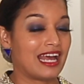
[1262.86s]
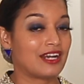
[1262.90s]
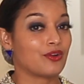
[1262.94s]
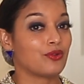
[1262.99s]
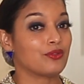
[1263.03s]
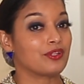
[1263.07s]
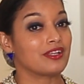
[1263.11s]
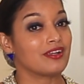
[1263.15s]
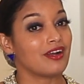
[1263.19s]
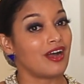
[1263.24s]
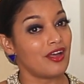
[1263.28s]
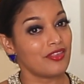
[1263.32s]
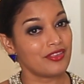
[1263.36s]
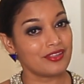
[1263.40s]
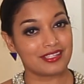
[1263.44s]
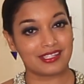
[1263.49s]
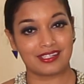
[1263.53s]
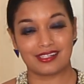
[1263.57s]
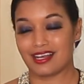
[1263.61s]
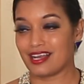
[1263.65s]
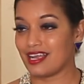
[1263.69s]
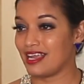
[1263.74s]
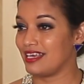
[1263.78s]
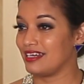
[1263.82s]
And on the other
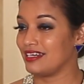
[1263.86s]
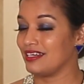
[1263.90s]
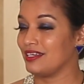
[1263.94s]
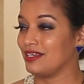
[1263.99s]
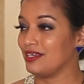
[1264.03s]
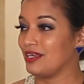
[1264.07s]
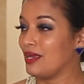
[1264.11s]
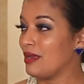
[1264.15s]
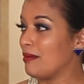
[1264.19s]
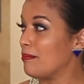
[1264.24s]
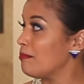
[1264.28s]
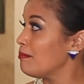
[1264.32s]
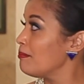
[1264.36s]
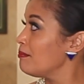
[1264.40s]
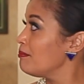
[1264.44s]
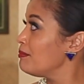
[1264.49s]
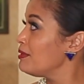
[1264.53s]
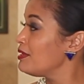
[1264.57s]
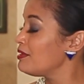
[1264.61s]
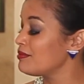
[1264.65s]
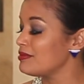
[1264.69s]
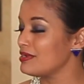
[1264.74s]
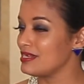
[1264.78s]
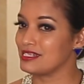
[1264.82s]
side,
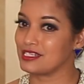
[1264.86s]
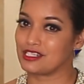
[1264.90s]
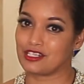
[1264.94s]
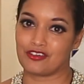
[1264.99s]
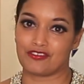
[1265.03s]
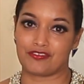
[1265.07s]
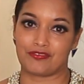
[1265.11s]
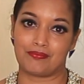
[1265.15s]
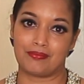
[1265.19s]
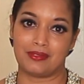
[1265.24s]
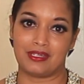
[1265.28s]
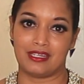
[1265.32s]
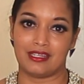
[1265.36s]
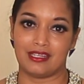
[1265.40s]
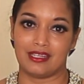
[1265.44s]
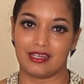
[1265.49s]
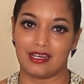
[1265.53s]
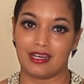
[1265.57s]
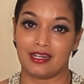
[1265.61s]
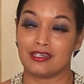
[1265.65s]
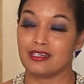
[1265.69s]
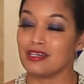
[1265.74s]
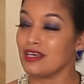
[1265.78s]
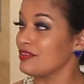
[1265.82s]
Mirrors of Me,
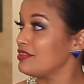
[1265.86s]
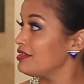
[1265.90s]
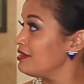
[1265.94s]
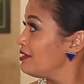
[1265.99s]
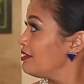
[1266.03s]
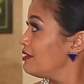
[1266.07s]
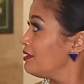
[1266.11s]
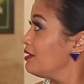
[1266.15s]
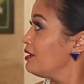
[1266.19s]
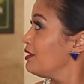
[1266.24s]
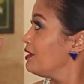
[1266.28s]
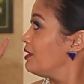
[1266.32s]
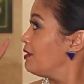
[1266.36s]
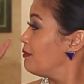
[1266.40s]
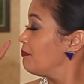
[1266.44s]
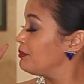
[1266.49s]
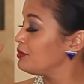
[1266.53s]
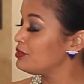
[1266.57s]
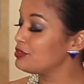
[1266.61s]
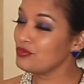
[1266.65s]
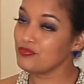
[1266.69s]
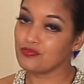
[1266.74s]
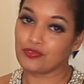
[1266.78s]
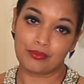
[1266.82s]
another
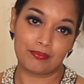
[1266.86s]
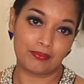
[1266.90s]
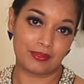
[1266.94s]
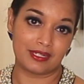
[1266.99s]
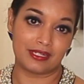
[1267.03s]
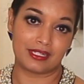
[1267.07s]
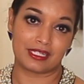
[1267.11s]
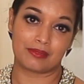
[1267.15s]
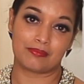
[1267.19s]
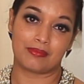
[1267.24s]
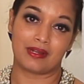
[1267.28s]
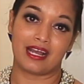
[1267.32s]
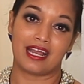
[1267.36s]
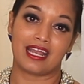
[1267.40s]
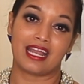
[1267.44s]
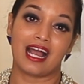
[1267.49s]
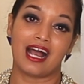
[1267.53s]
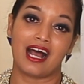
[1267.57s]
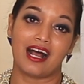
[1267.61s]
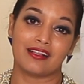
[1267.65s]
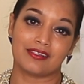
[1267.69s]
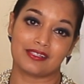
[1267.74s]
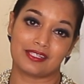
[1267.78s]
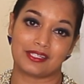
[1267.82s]
beautiful piece by
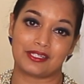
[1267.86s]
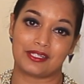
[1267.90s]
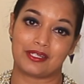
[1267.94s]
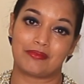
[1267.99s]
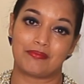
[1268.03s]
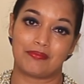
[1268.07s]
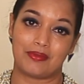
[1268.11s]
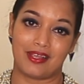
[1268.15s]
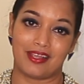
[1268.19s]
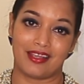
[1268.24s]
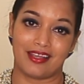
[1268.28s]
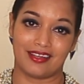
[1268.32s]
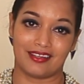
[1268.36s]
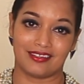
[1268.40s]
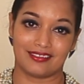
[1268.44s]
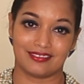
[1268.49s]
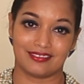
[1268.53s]
Halcian Pierre.